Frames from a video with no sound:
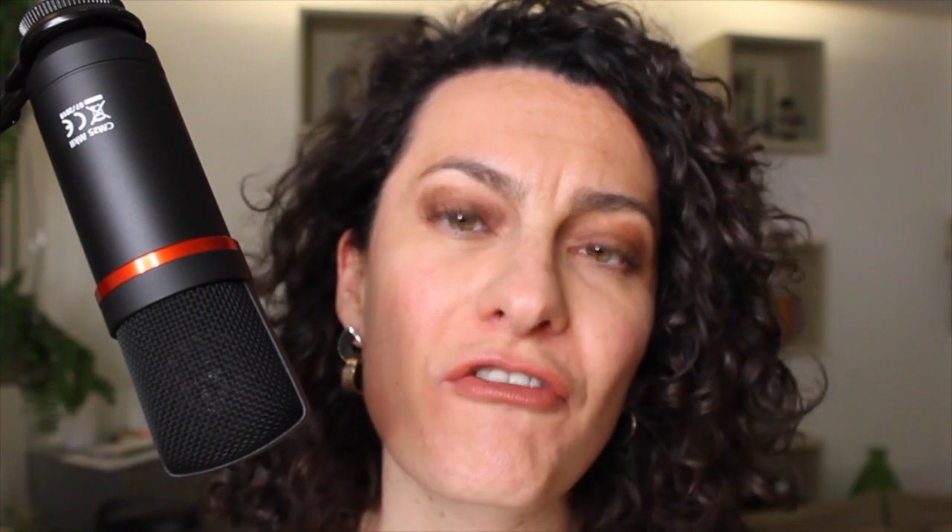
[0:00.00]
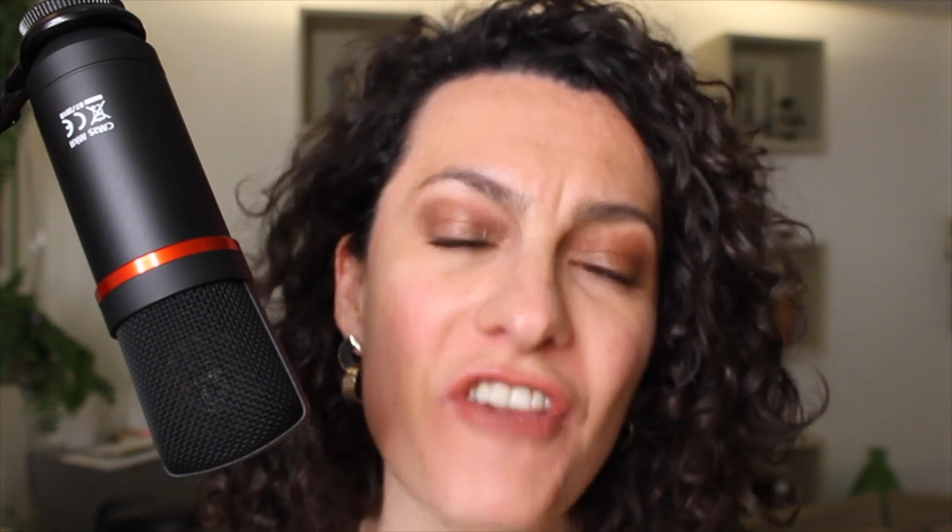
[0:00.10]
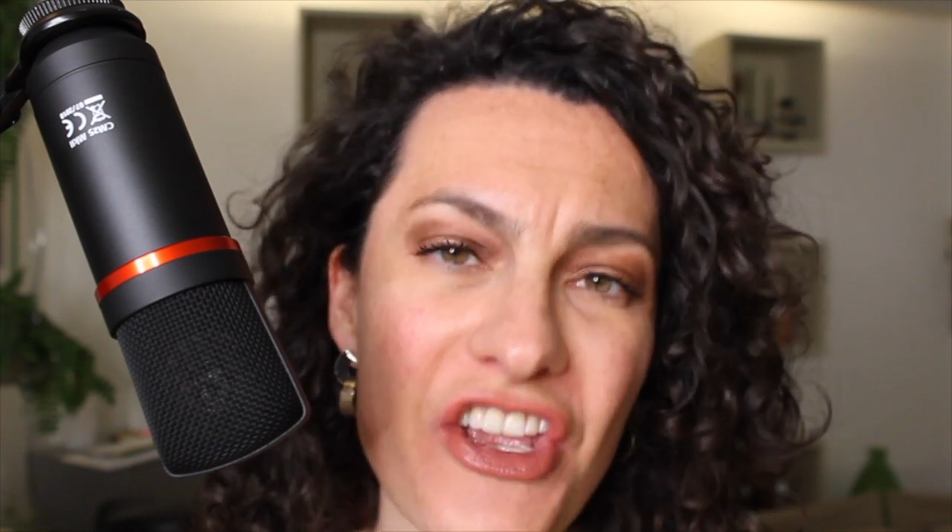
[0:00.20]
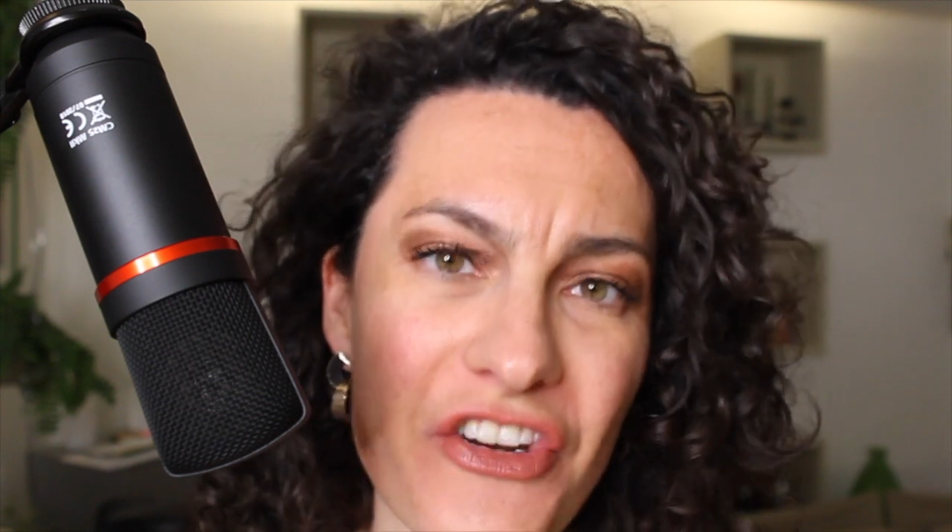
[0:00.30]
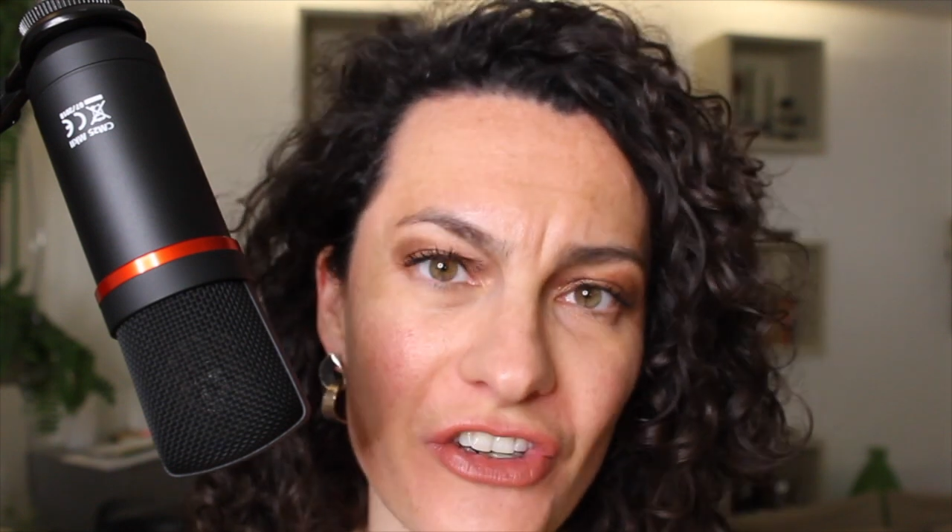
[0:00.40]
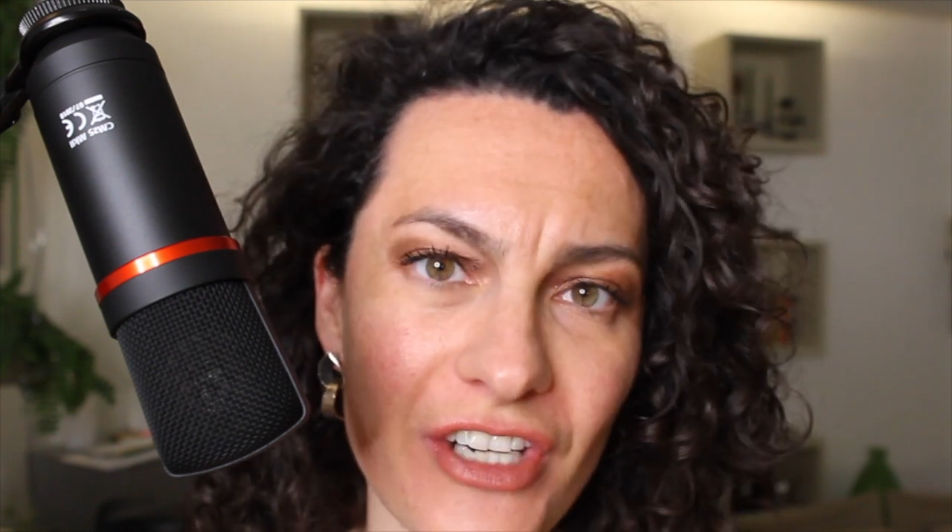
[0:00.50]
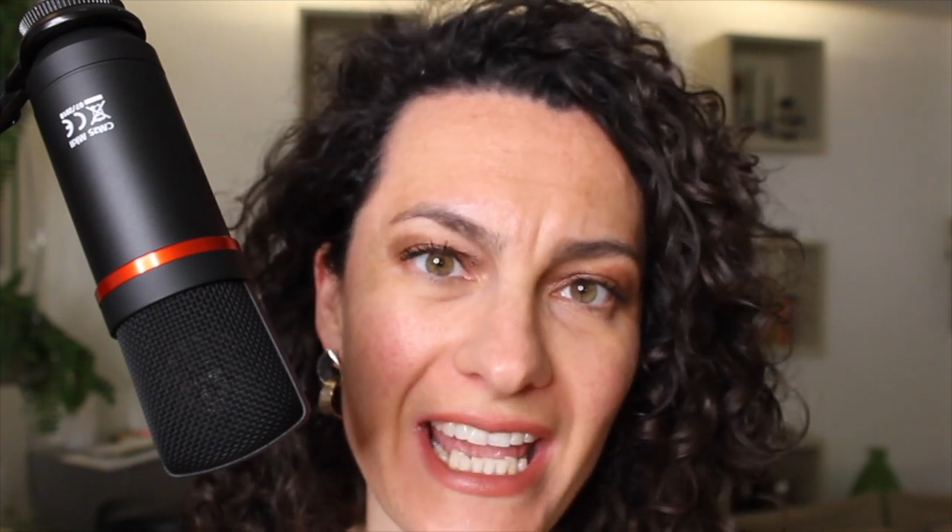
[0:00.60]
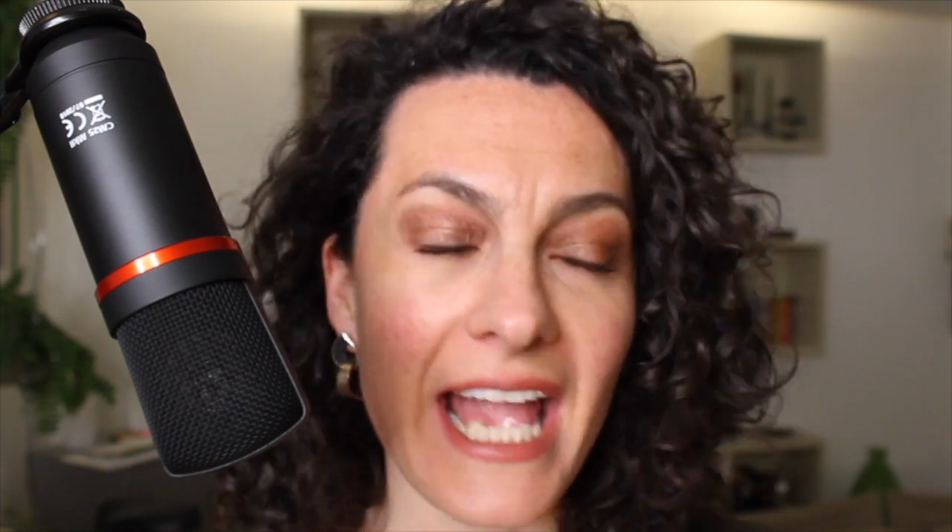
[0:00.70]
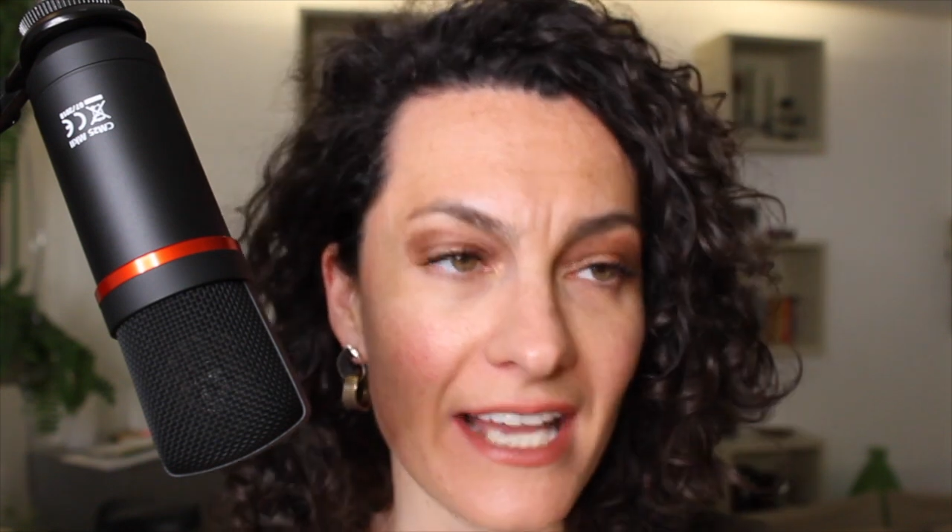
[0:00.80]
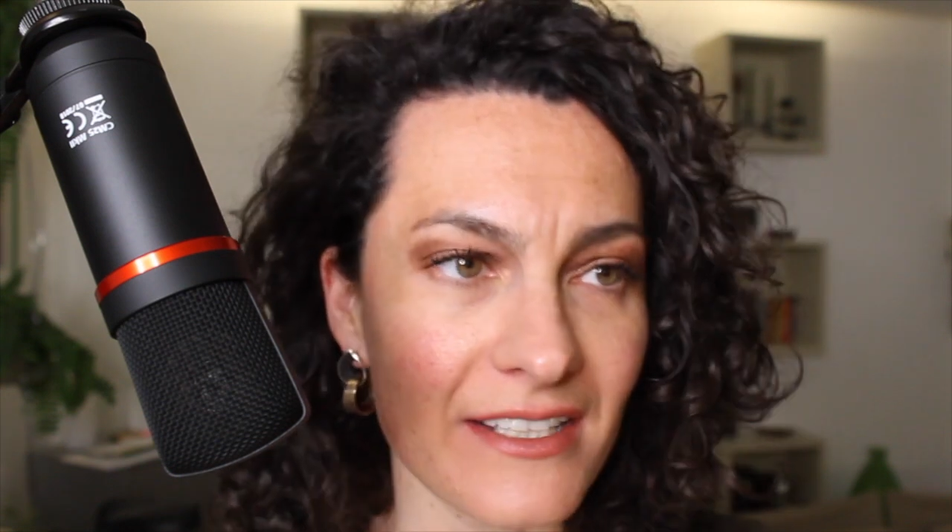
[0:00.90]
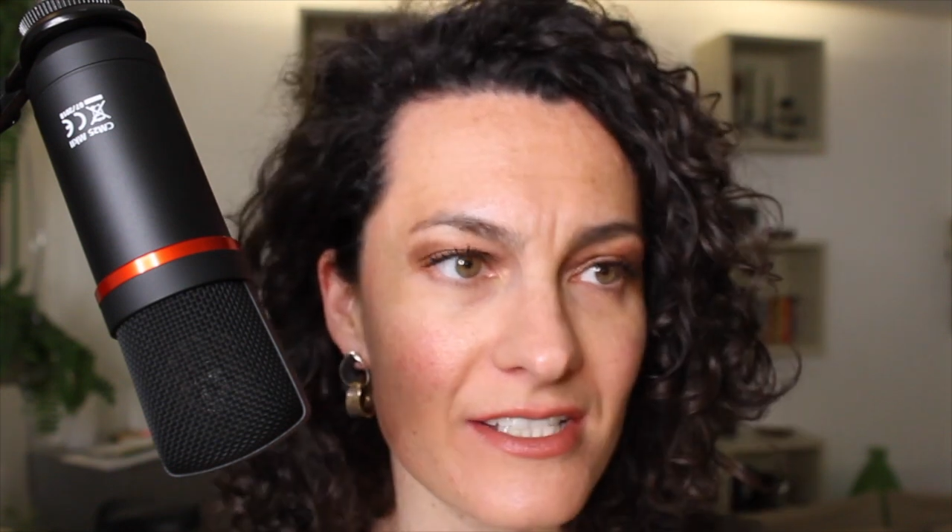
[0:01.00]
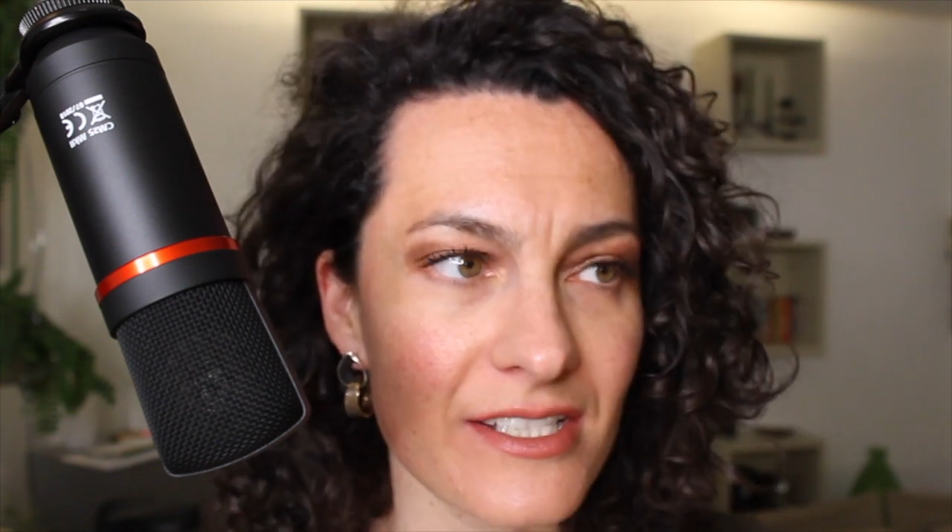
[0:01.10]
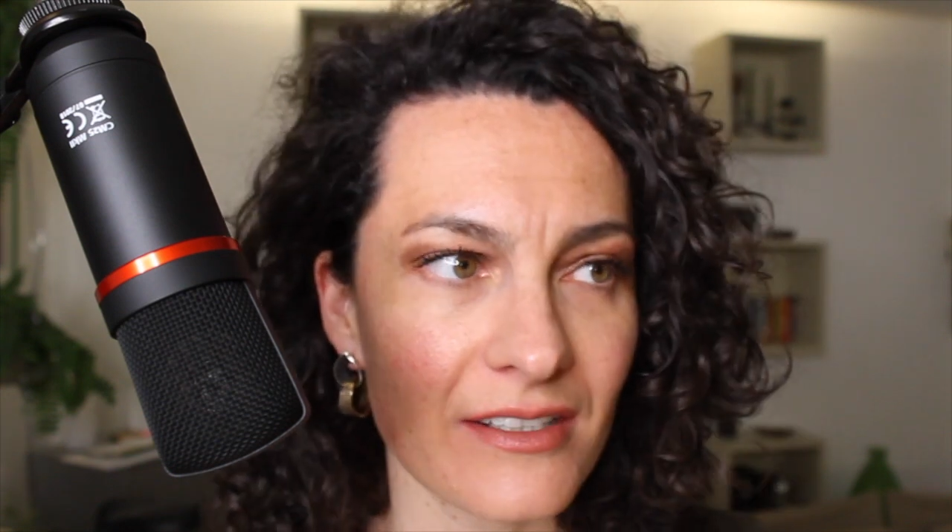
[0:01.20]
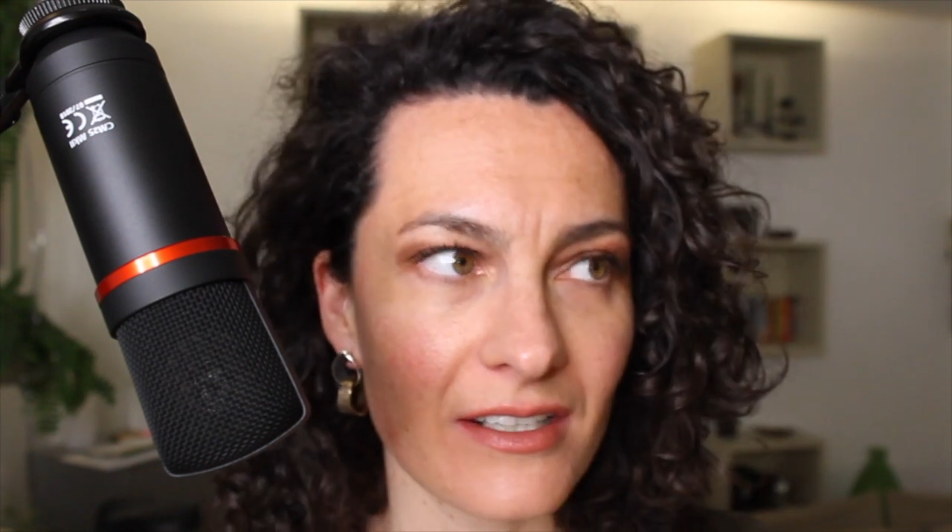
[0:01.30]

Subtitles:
fear and,